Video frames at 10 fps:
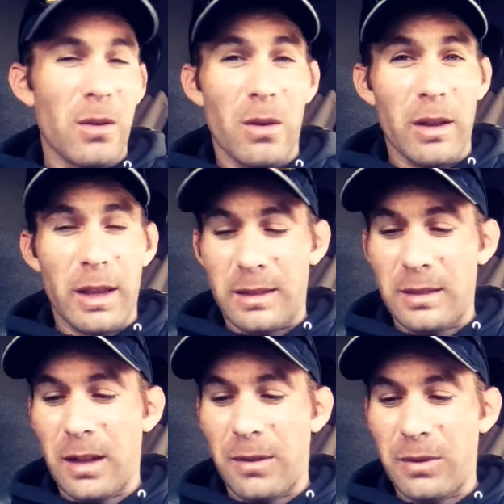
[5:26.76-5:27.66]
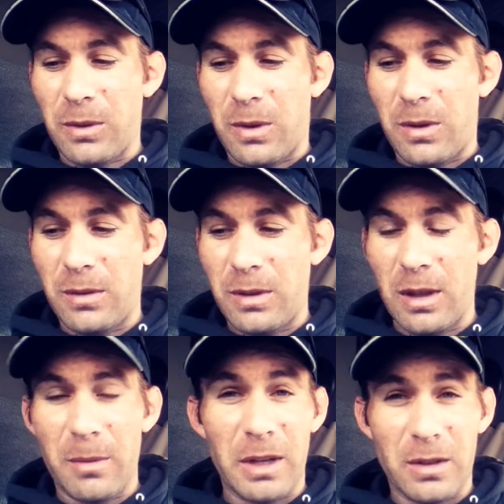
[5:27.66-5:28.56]
do all that stuff. So
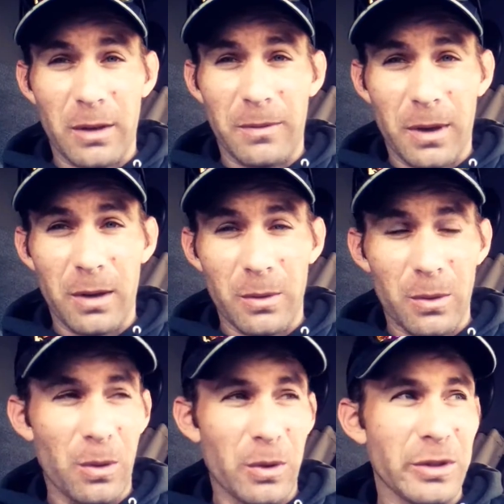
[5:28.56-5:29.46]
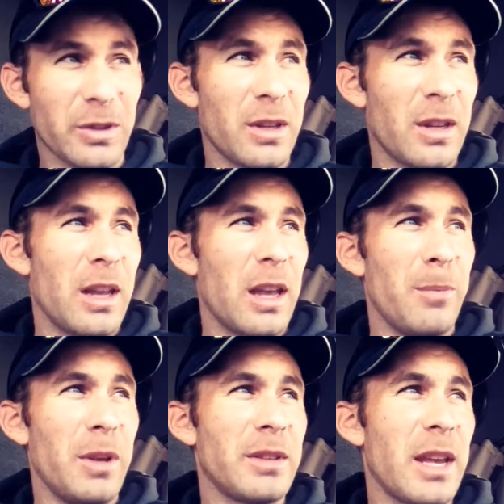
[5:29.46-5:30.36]
I'm gonna make sure I follow the rules
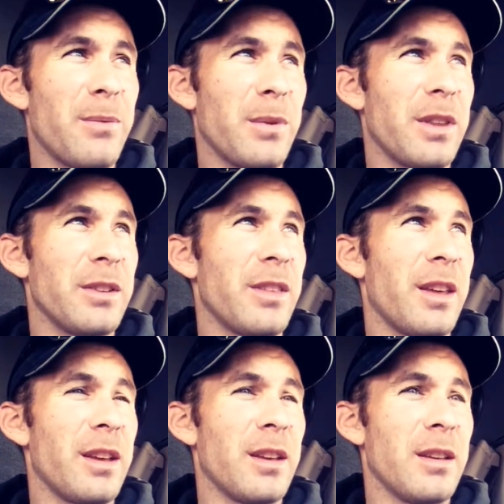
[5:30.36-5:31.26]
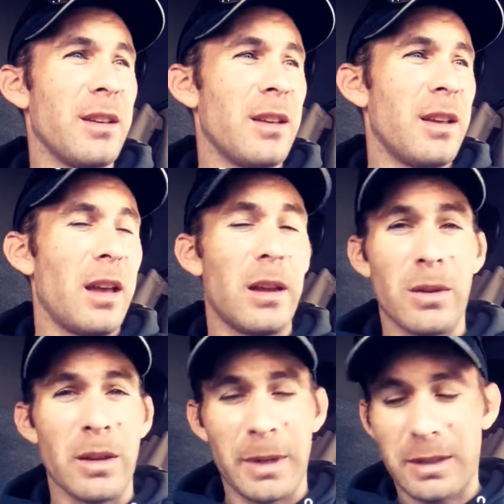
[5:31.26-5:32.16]
and be safe with this thing and
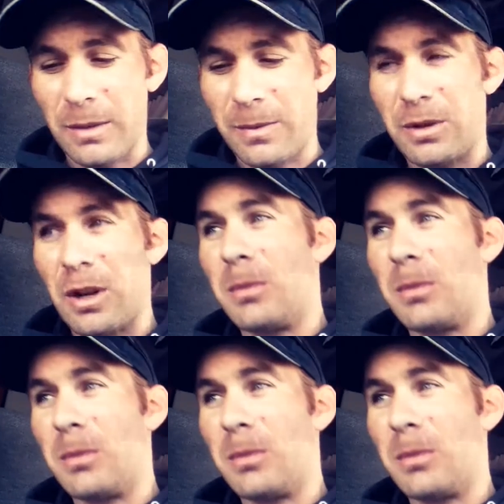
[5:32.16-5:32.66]
don't get myself in